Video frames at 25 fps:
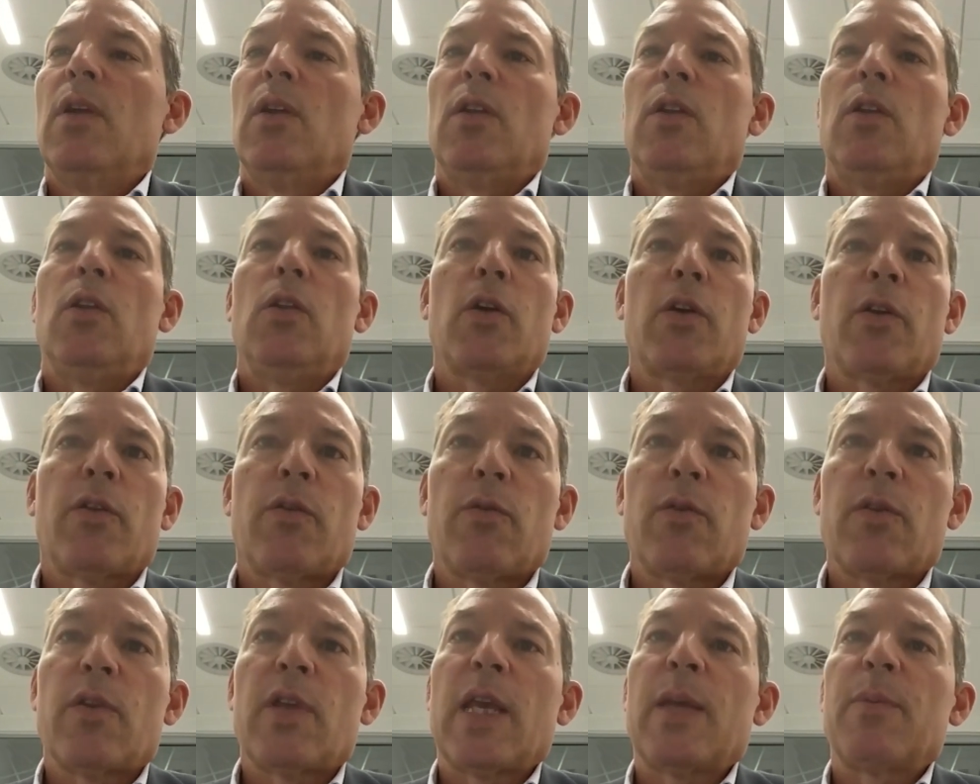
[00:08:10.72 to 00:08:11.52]
look
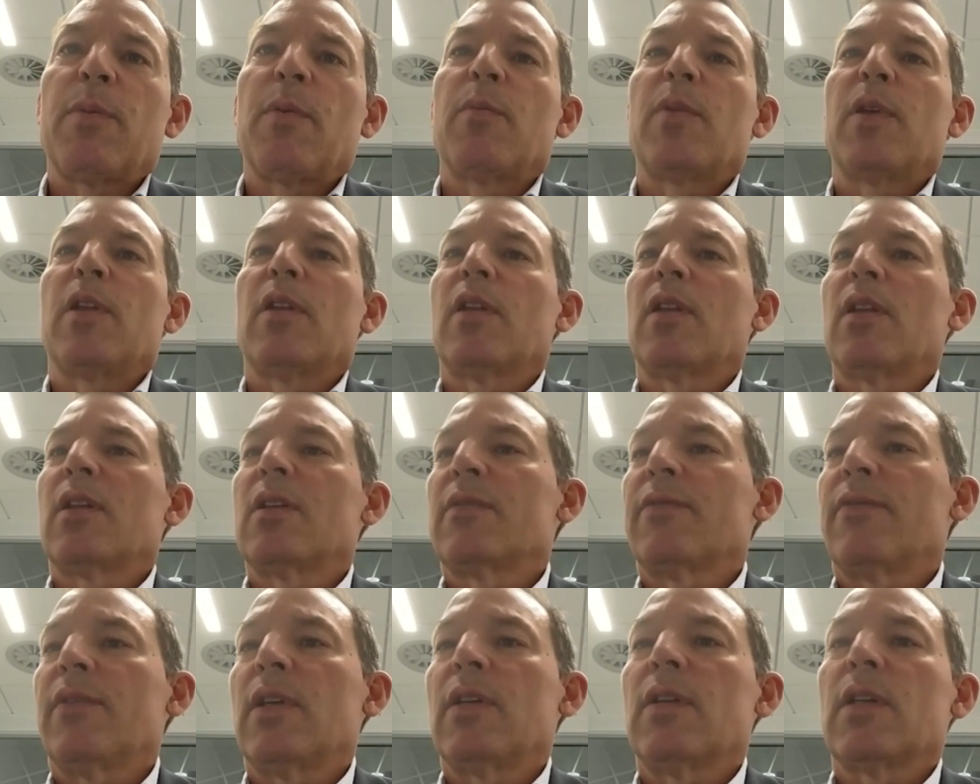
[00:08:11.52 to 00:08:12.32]
through capabilities,
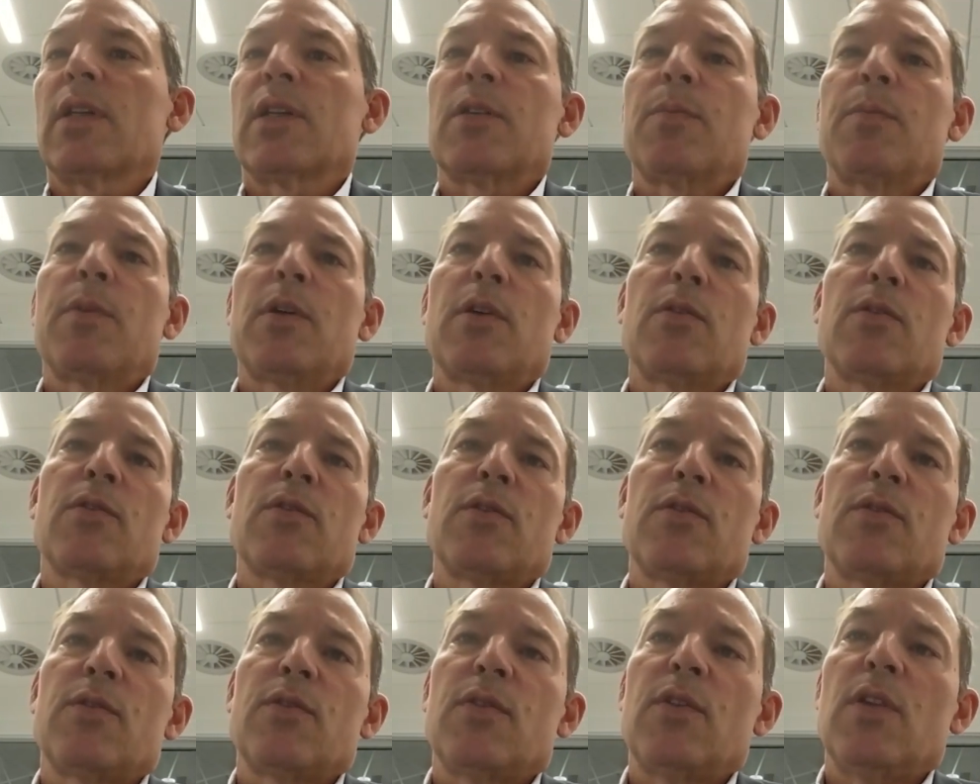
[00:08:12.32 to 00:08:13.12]
fund
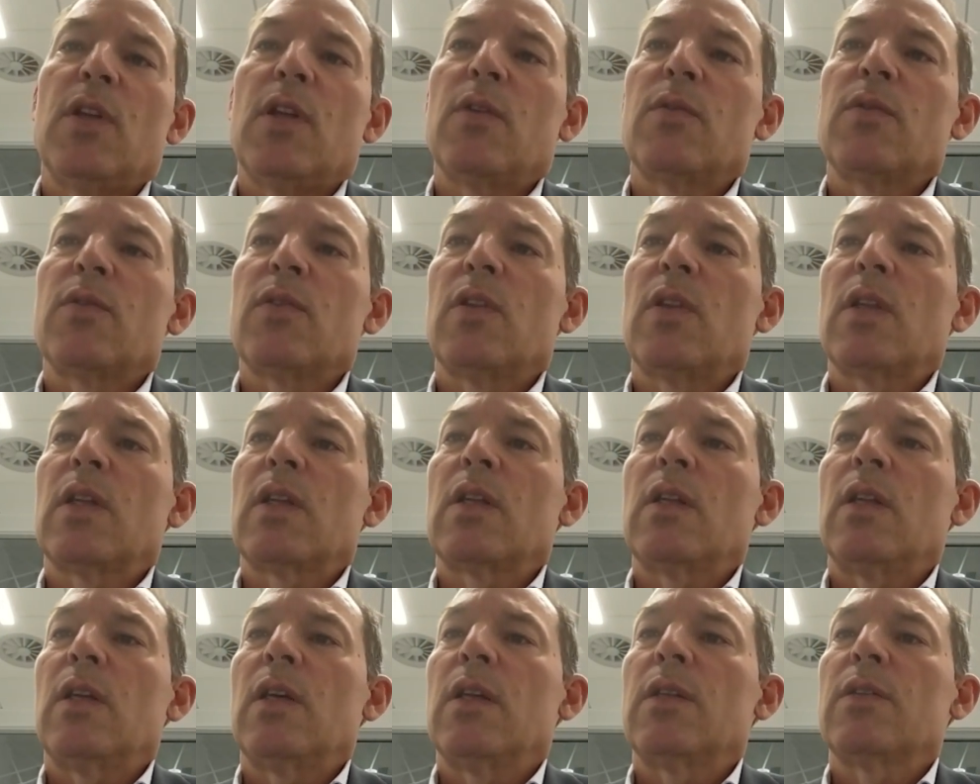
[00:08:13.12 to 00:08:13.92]
exposures, you know, so that
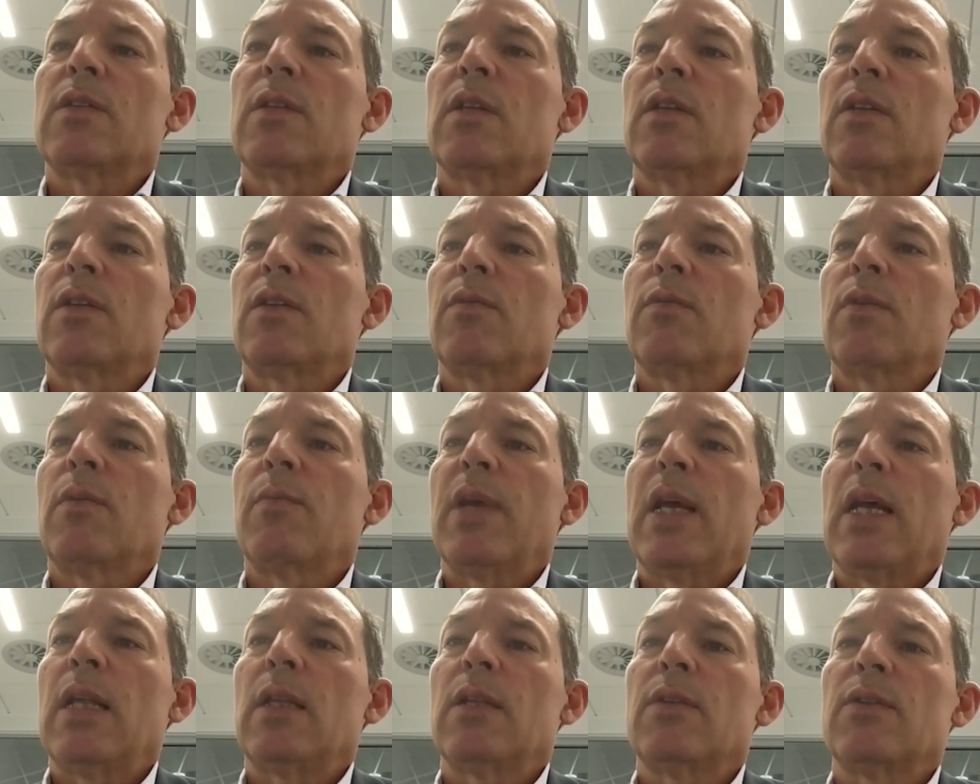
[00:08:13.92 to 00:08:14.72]
clients can do
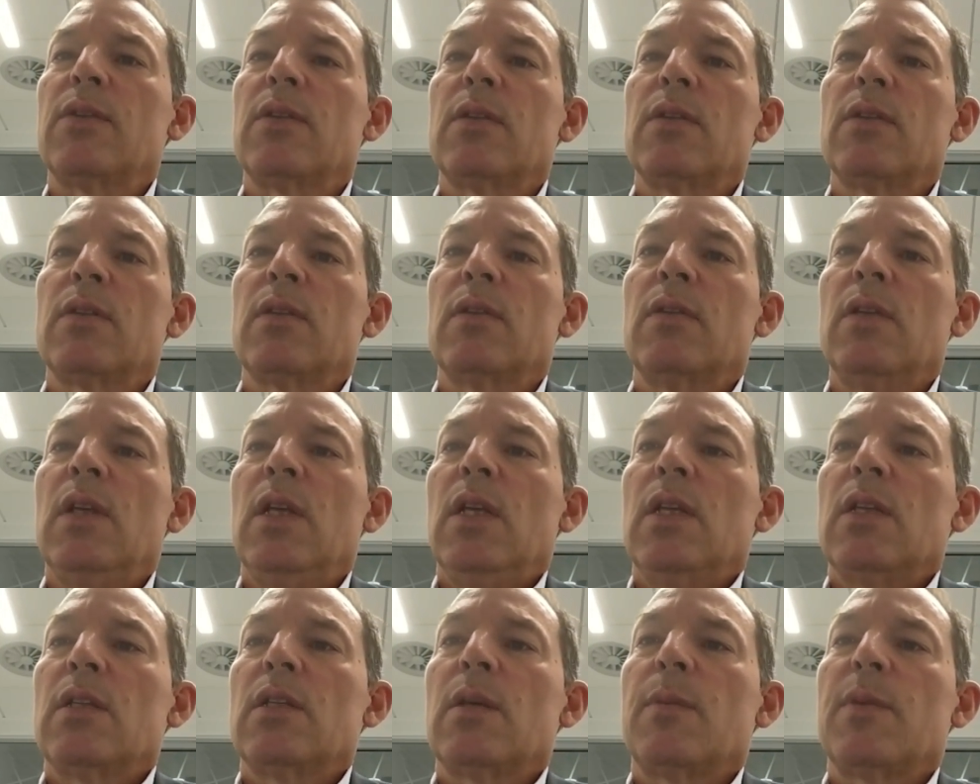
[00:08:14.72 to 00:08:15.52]
rebalances and
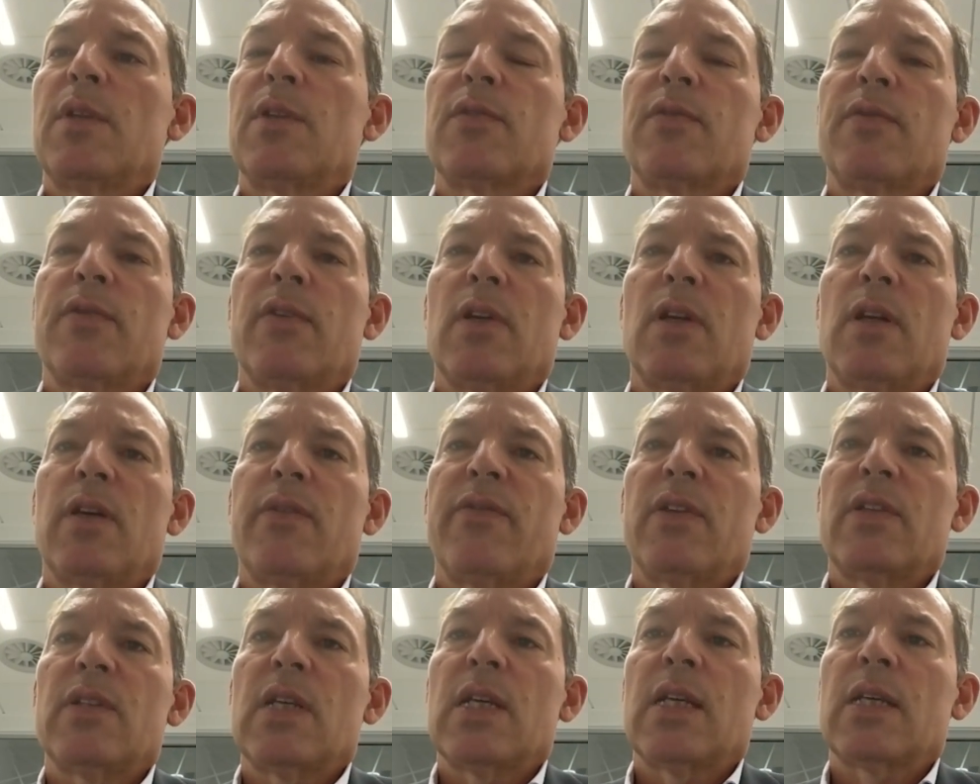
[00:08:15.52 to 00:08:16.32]
some of those front
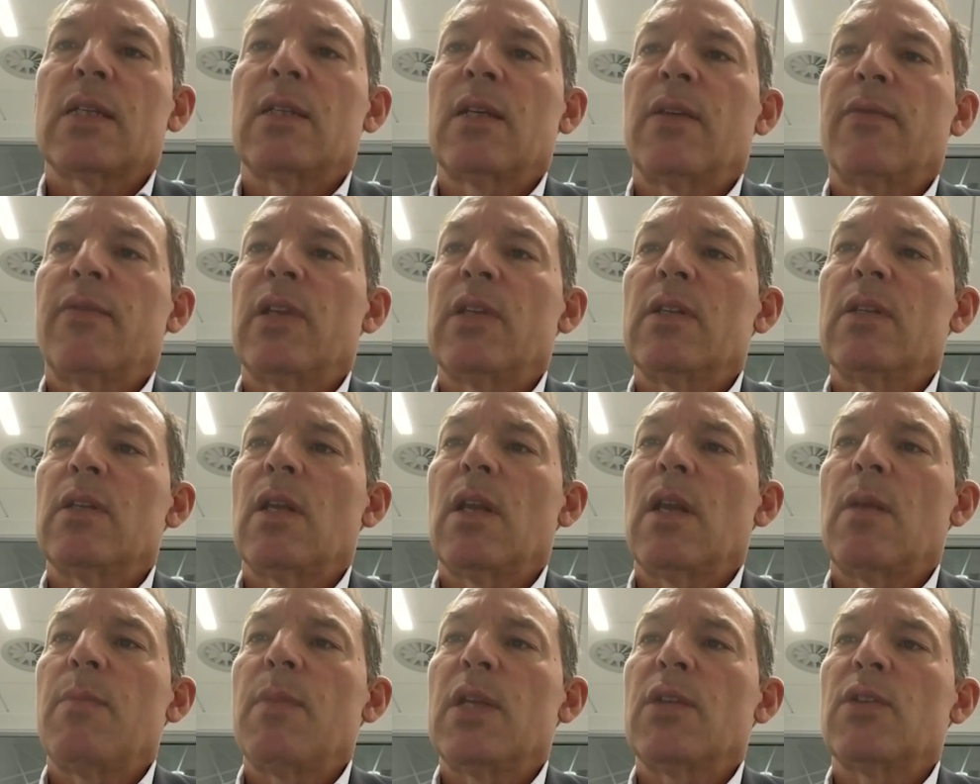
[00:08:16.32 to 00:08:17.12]
office activities
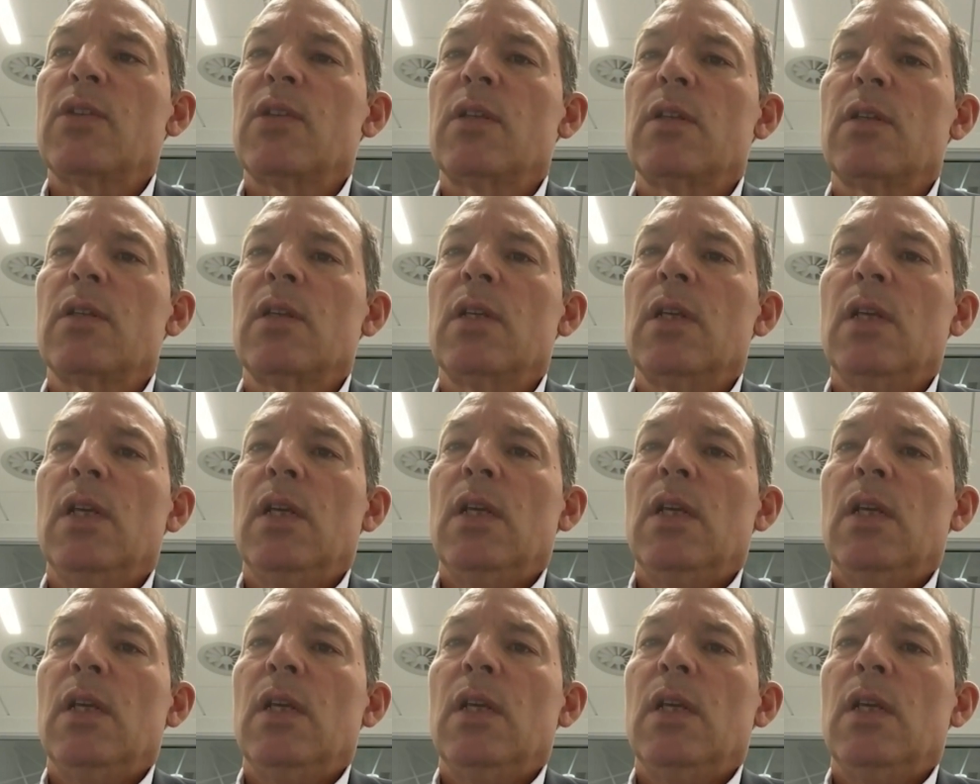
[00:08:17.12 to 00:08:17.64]
that I mentioned,